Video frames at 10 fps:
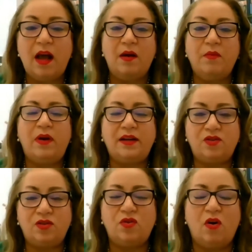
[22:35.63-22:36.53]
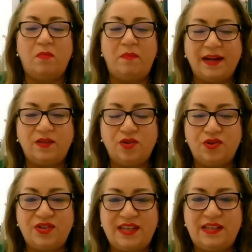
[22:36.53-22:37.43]
I would like you to go back to your
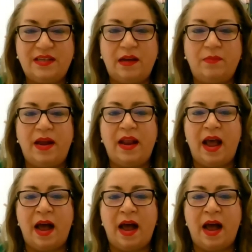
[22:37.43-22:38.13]
system and